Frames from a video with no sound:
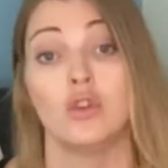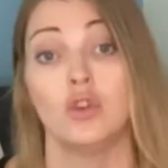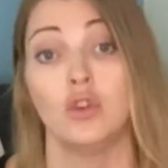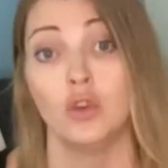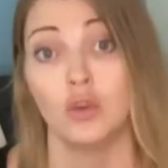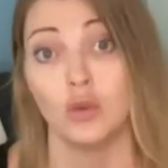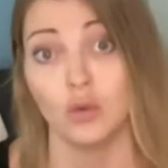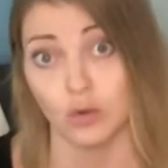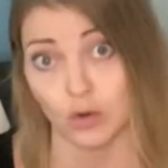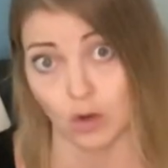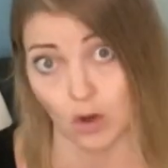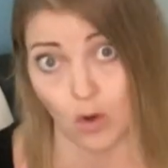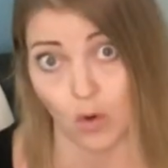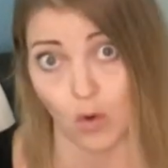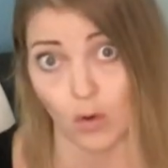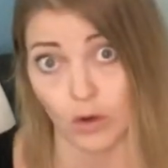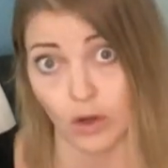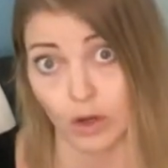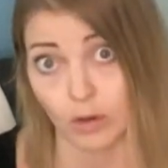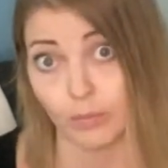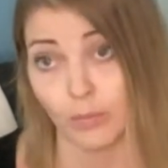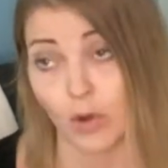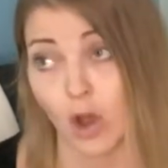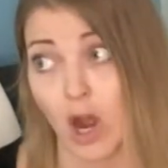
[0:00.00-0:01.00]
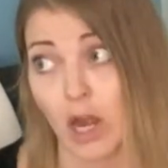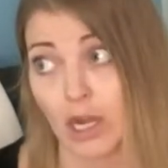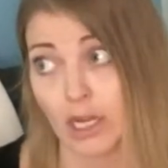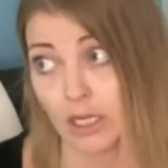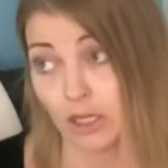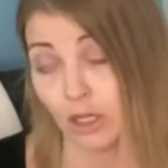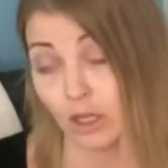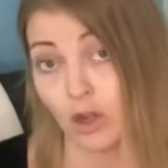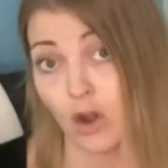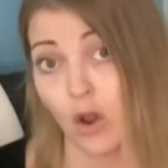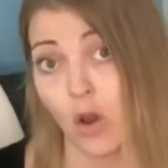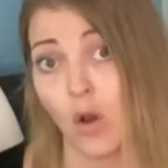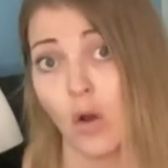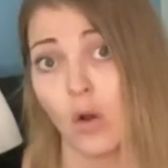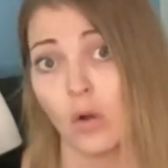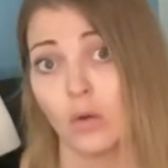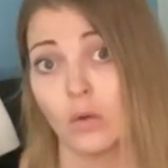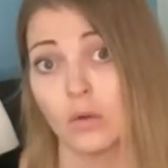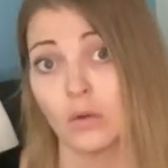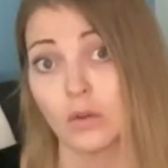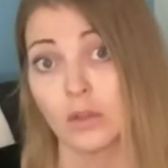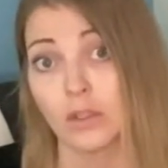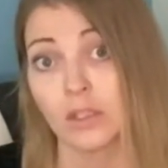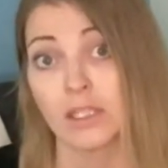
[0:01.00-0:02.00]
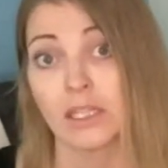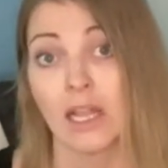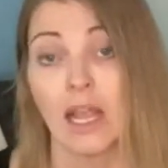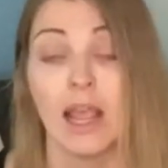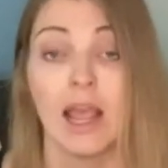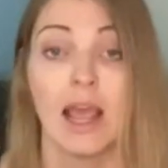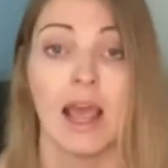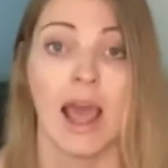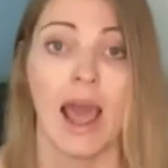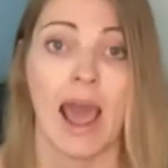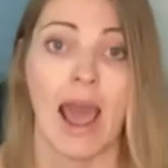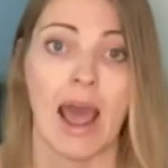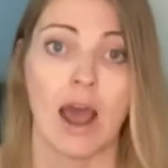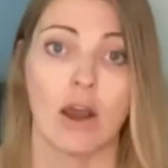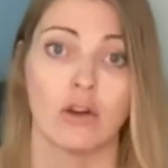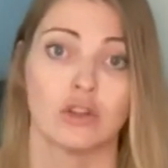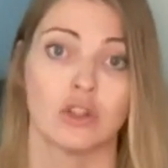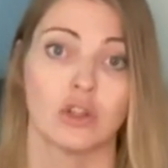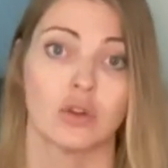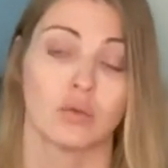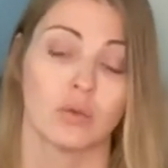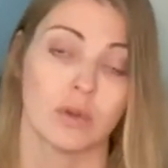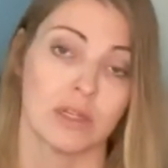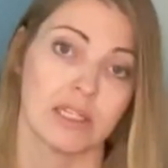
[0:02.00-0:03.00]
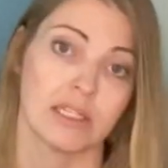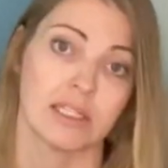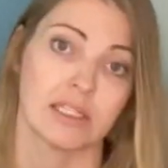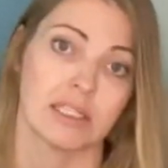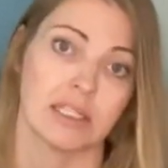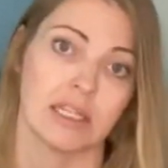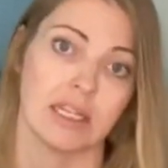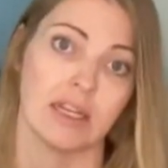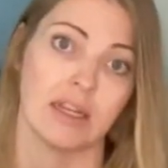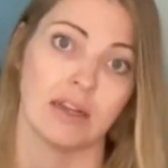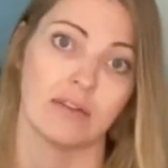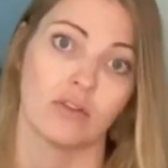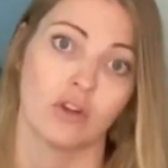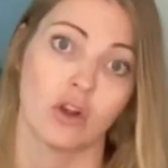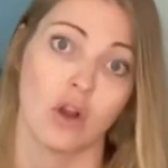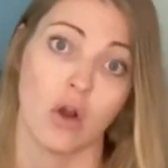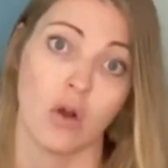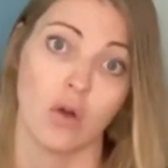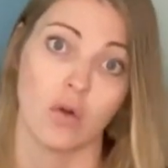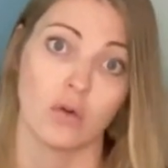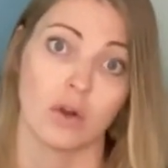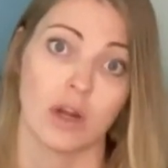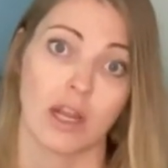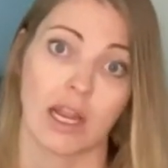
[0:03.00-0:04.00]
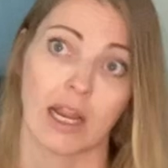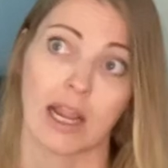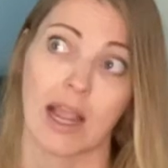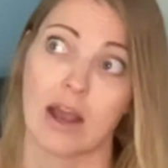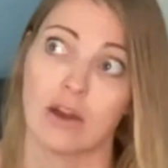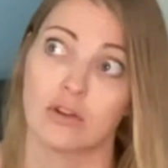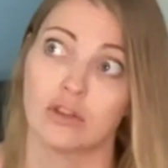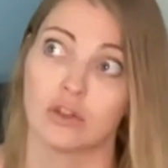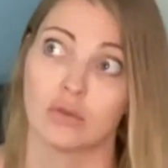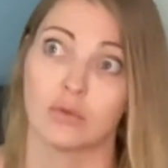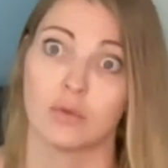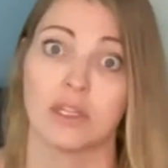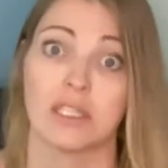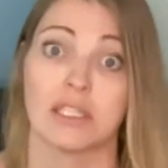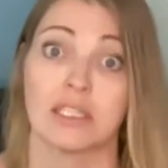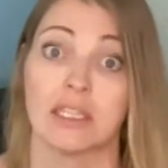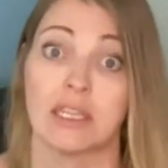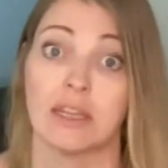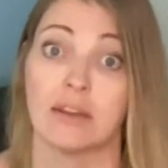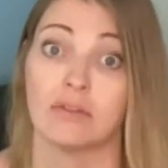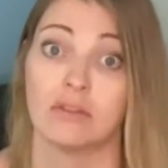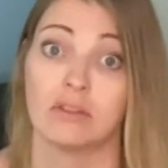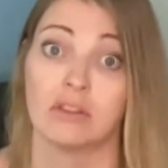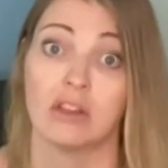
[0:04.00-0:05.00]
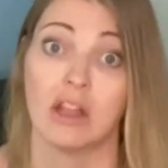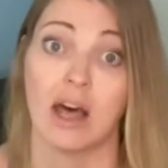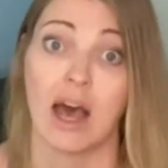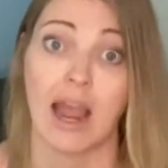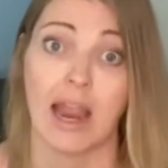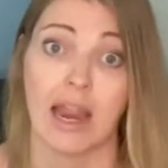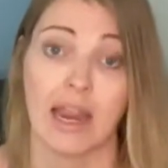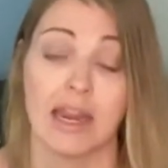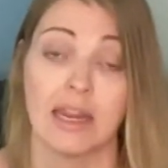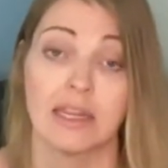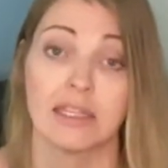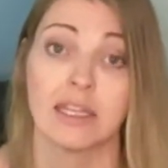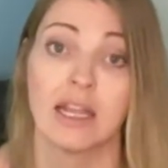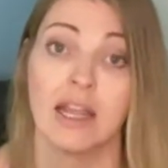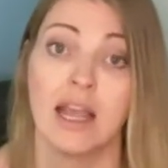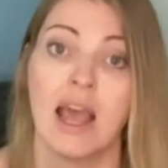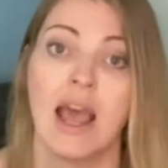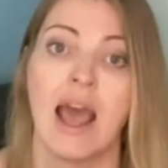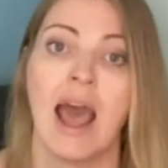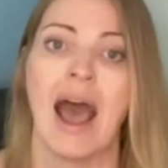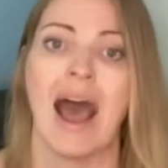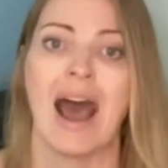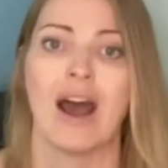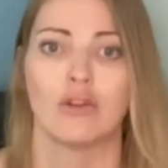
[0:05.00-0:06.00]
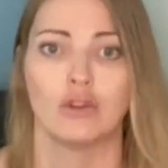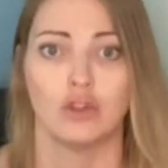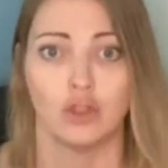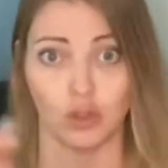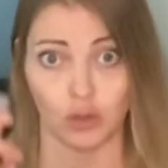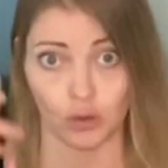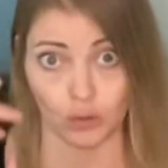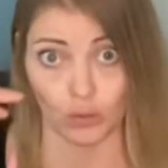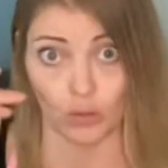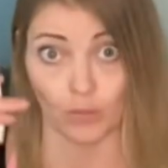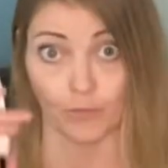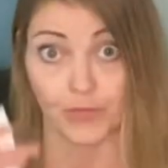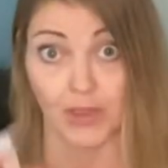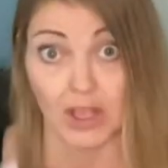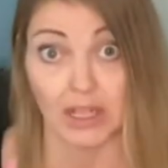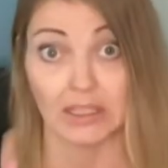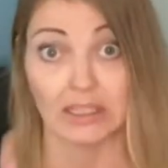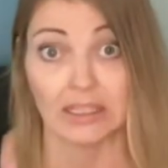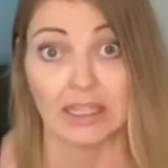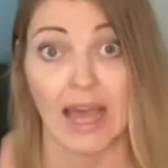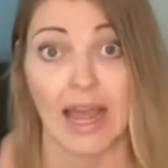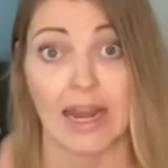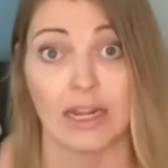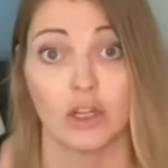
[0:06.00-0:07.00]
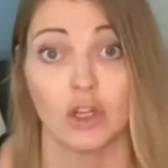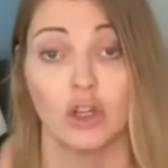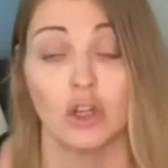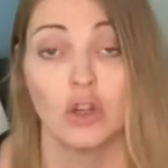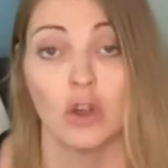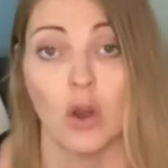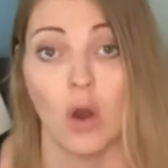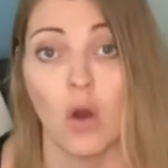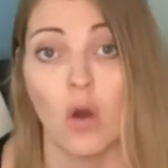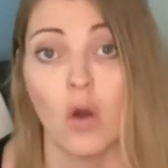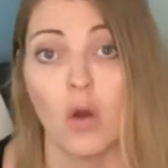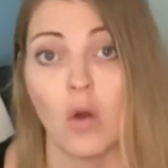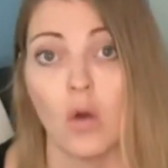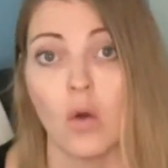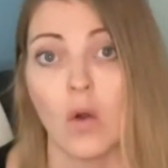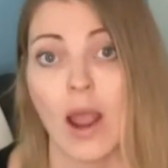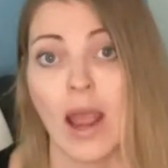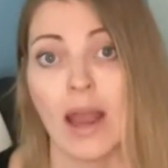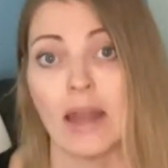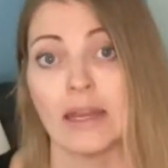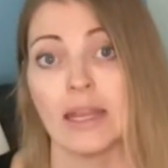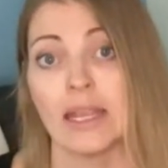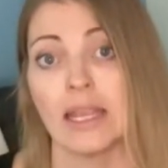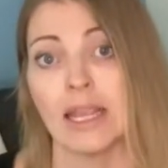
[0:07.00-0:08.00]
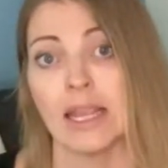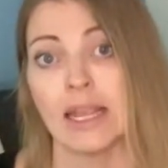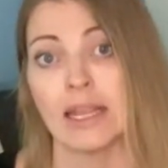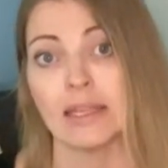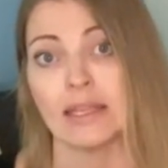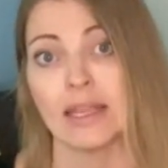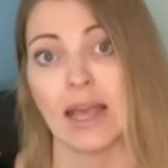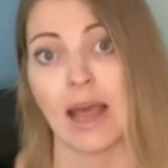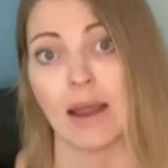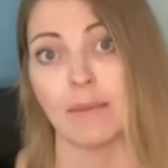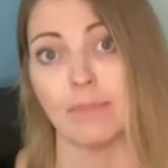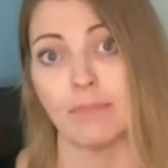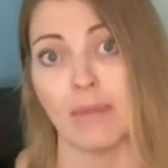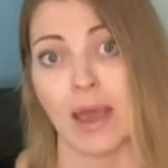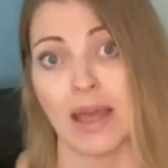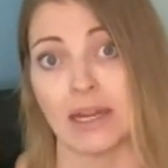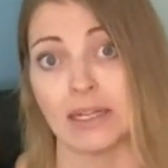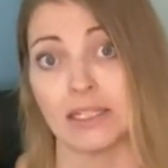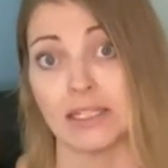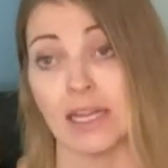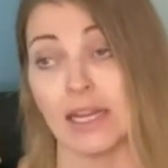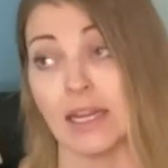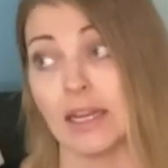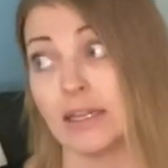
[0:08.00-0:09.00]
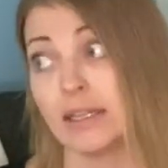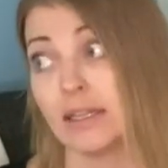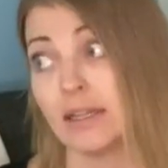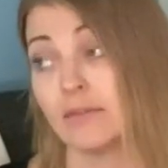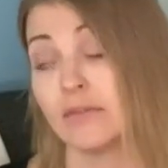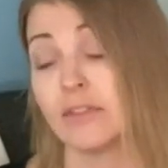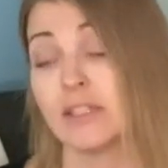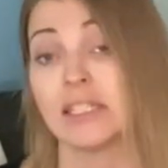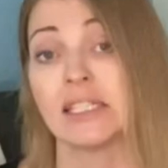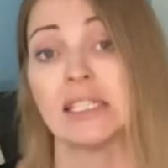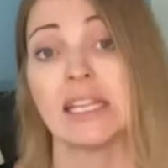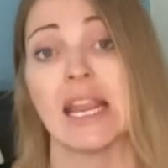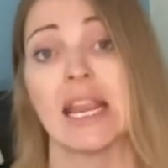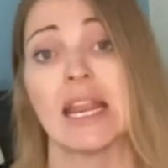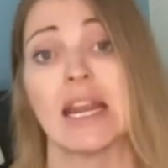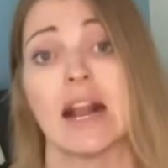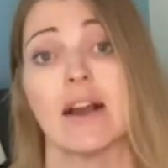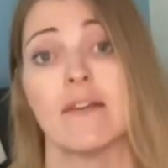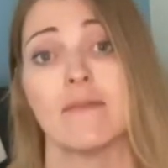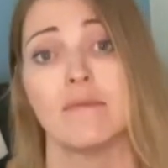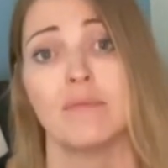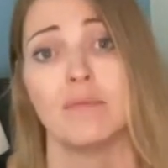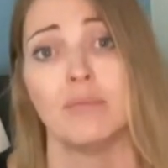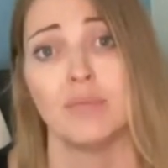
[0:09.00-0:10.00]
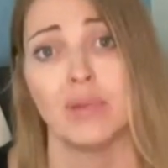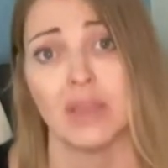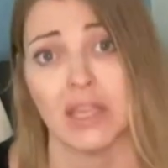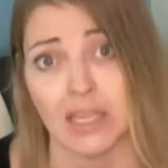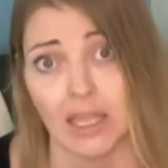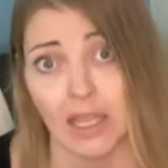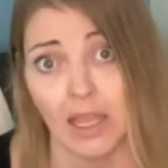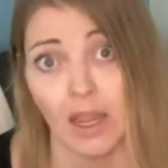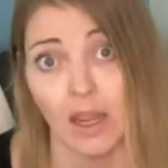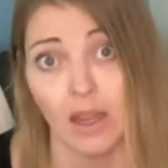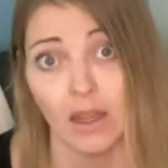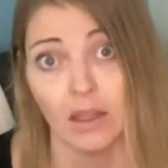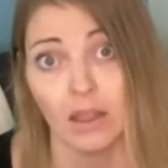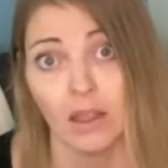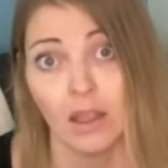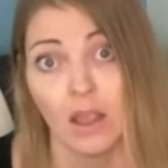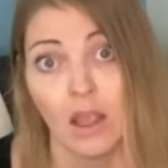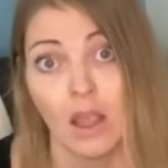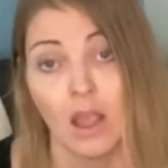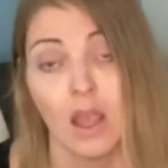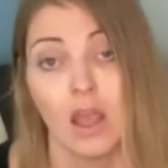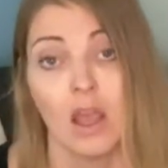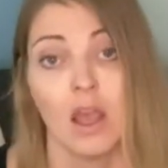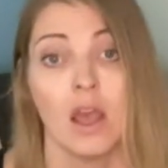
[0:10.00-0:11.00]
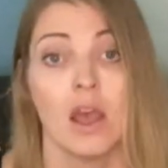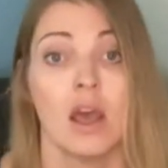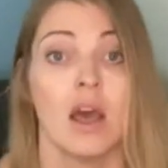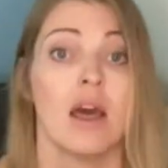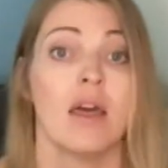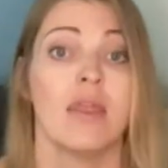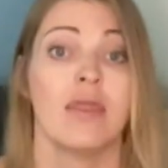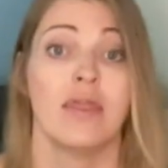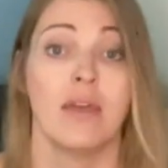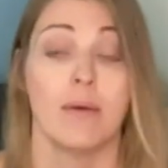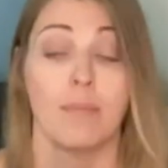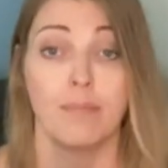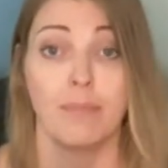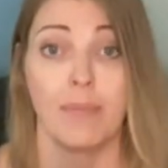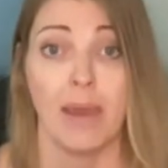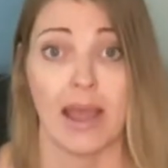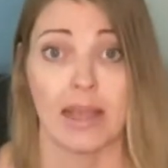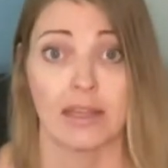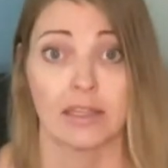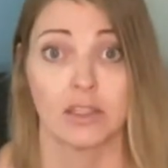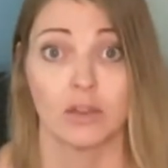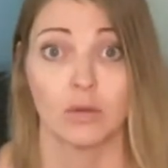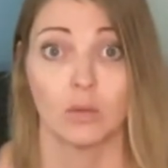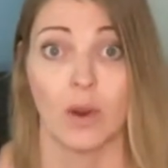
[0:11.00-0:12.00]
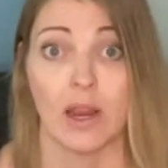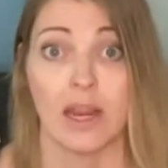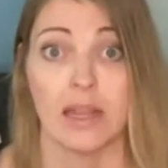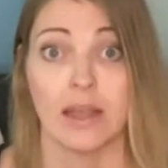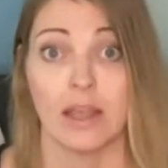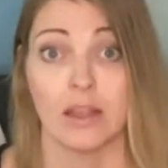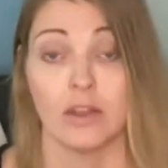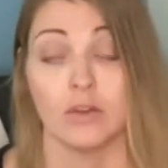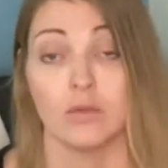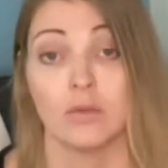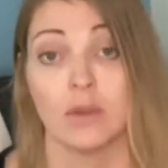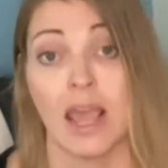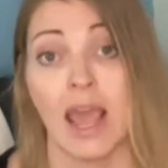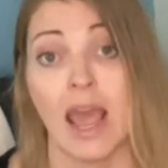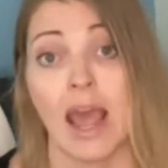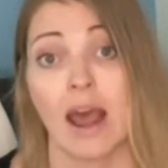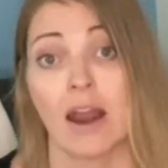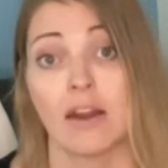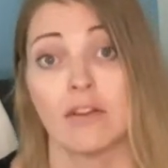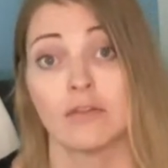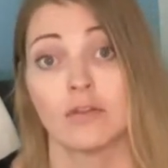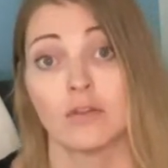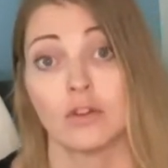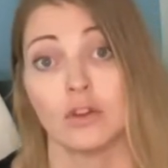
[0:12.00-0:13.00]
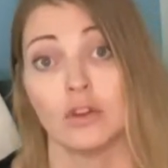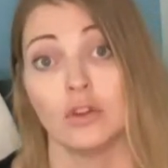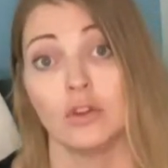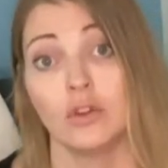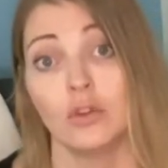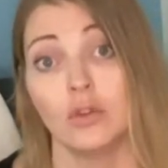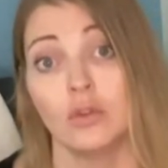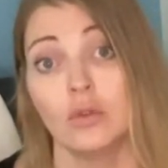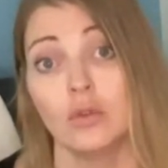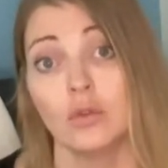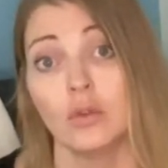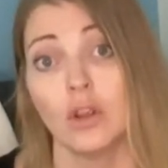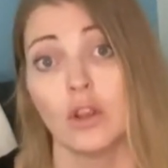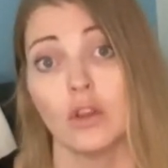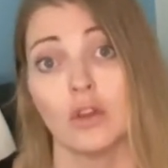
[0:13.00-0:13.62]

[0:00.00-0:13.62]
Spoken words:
Your body knows how to receive coding, how to receive light, how to let go and hit that meditative state of being the best way that you can for you.